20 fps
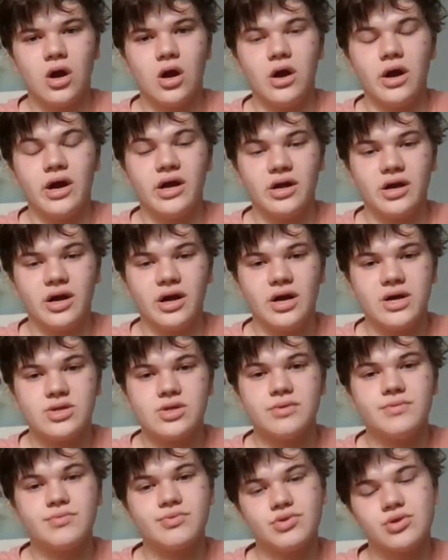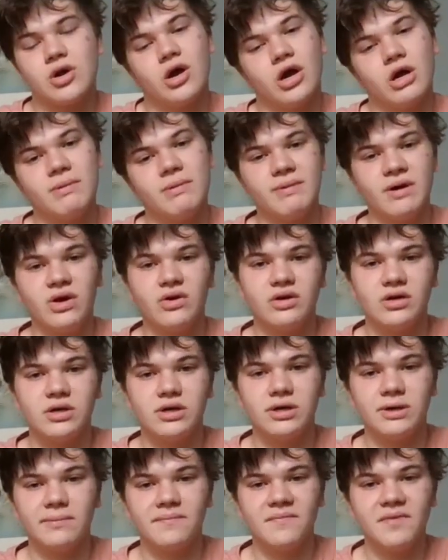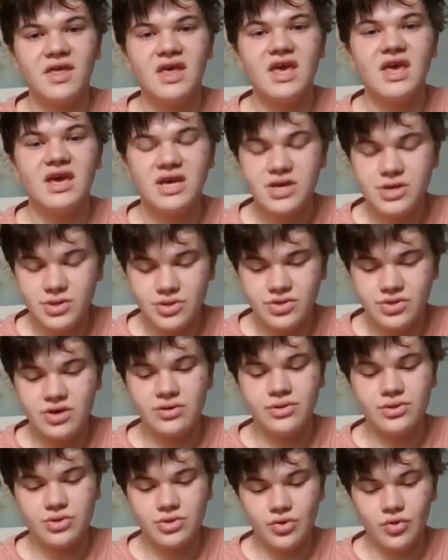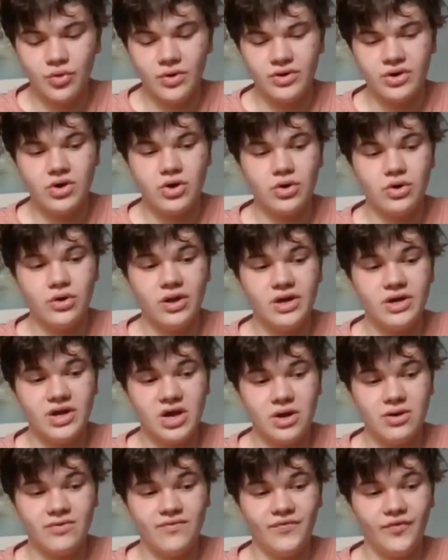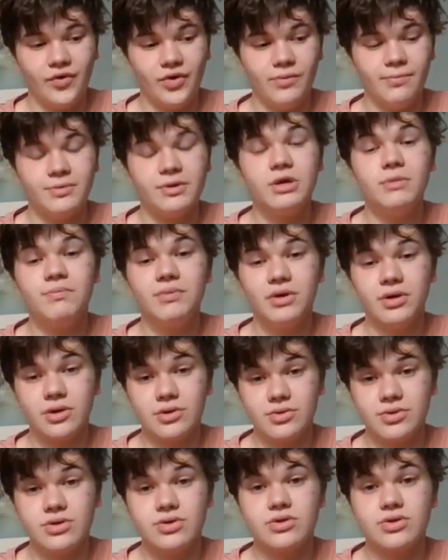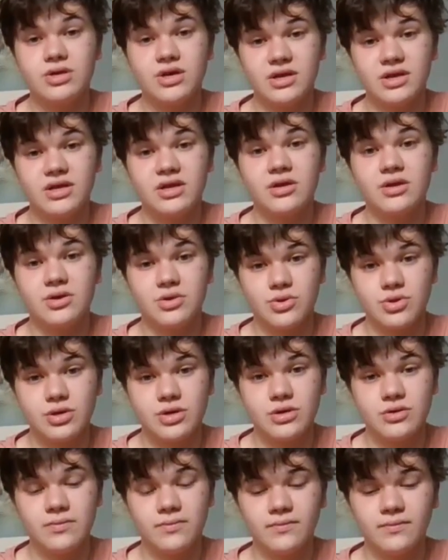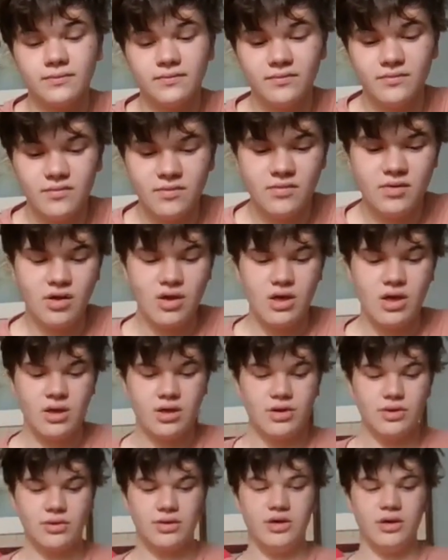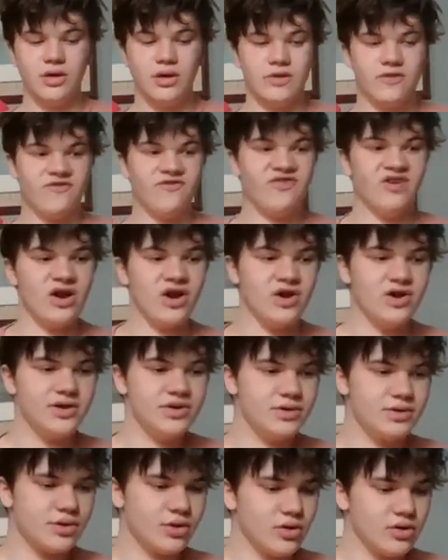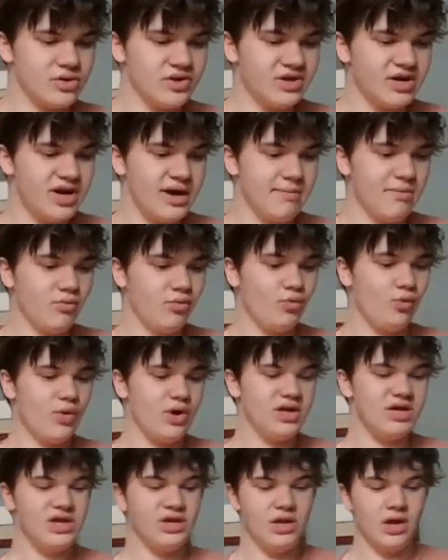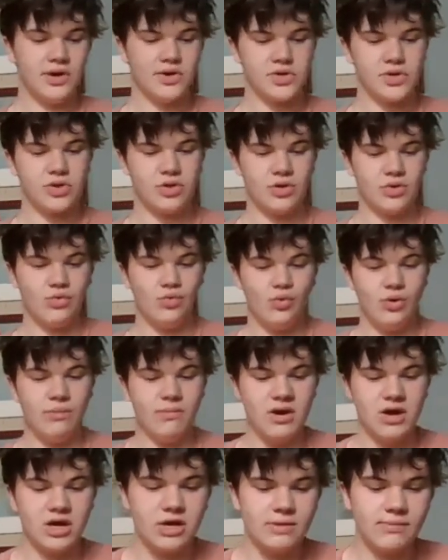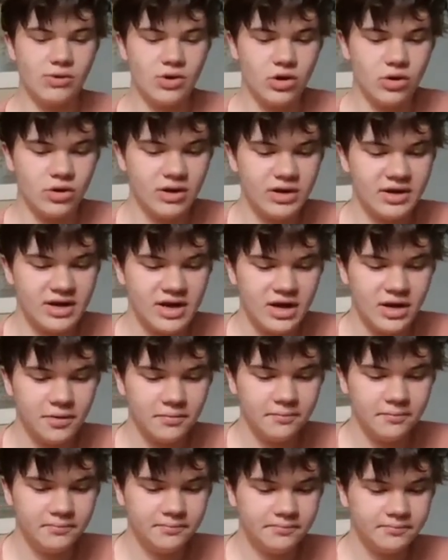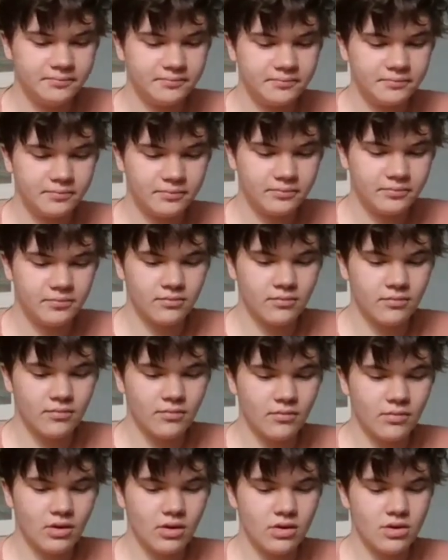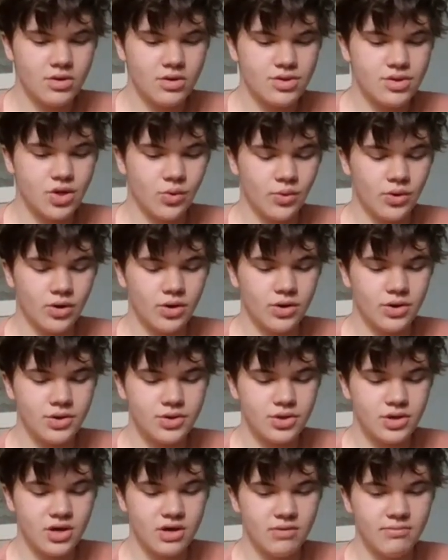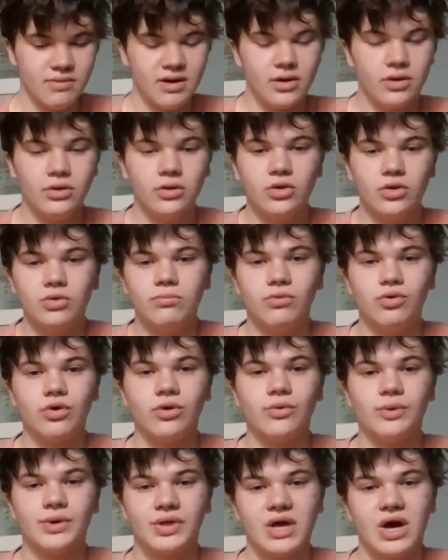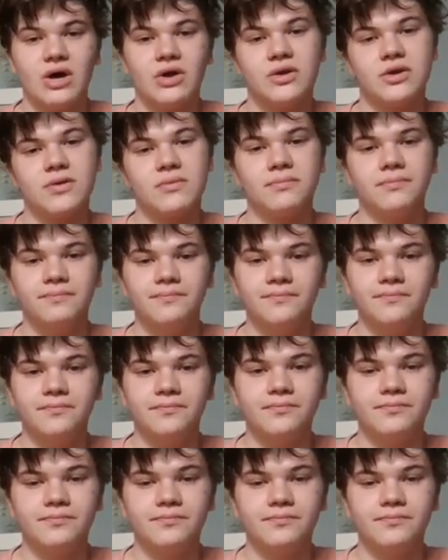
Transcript: Alright, guys, I'm sorry about him. He said he's going to go lay down for a bit because he's getting dizzy. Because he gets very dizzy all the time, and when he does, we make him go lay down. So we're going to skimp it a little more without him.